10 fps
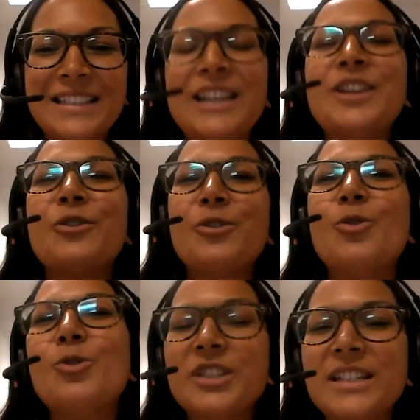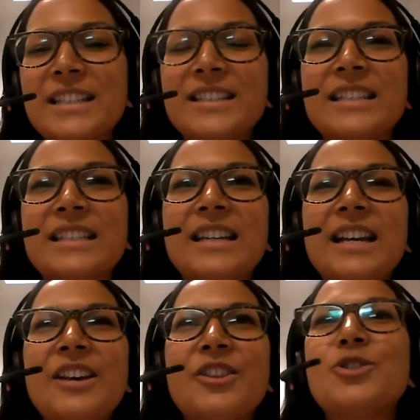And, the audience and
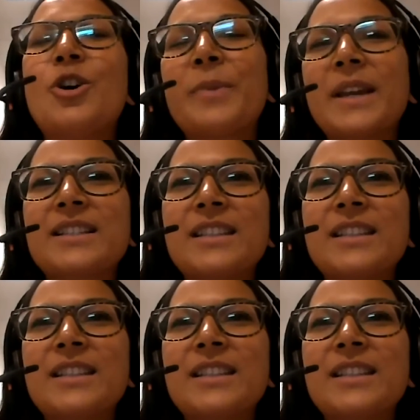the topics